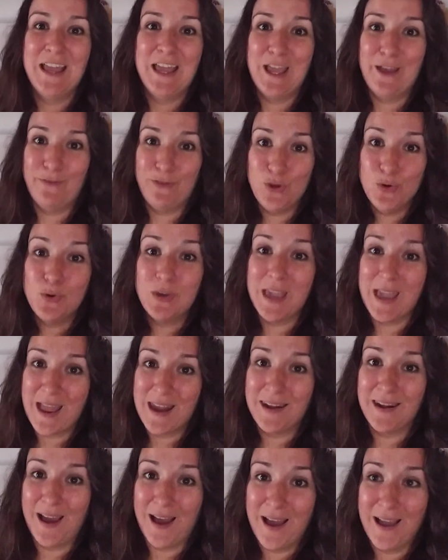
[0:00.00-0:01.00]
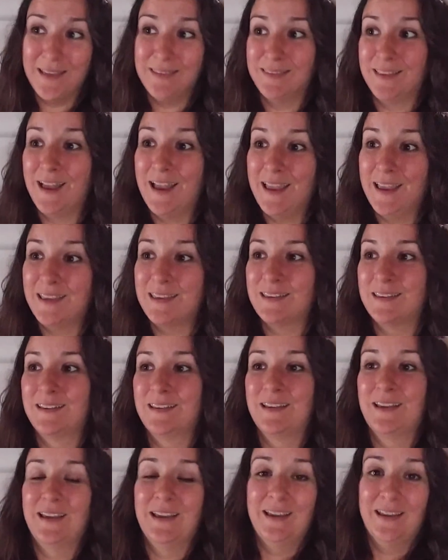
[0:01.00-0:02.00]
If you cannot like
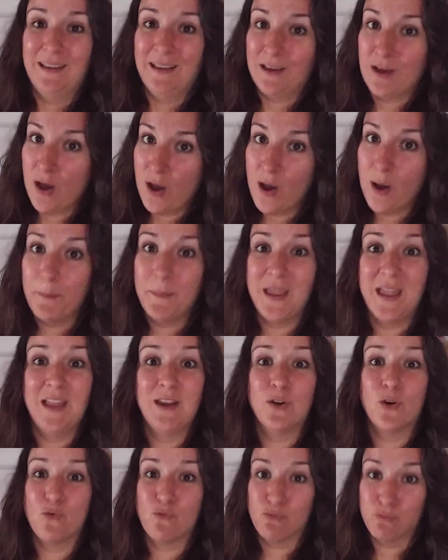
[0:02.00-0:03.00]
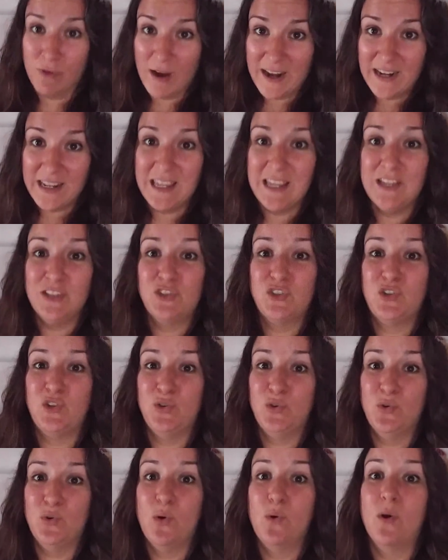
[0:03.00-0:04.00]
come in ready
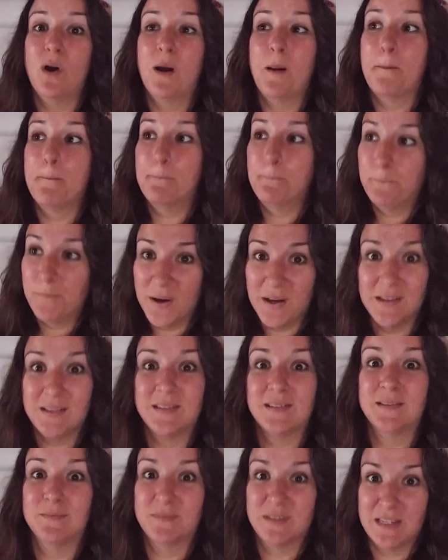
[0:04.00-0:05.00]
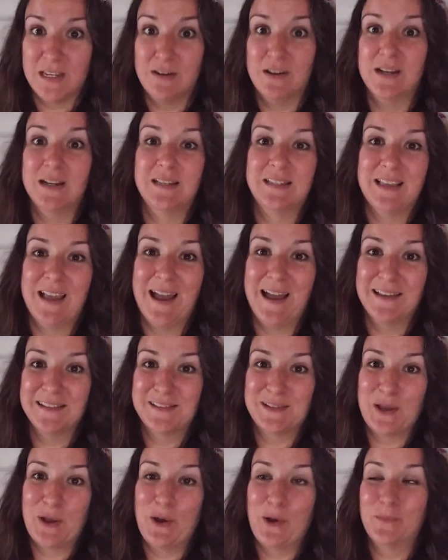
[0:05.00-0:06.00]
to bust some serious ass.
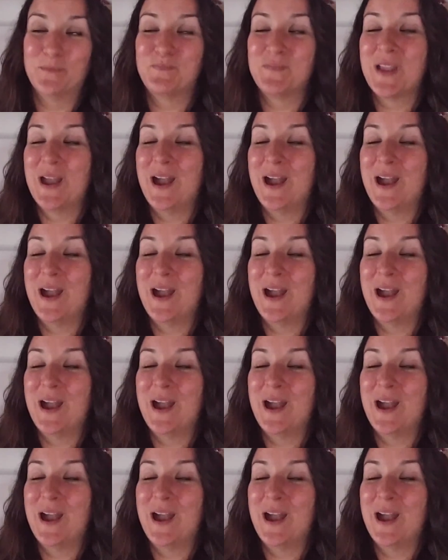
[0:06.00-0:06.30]
So,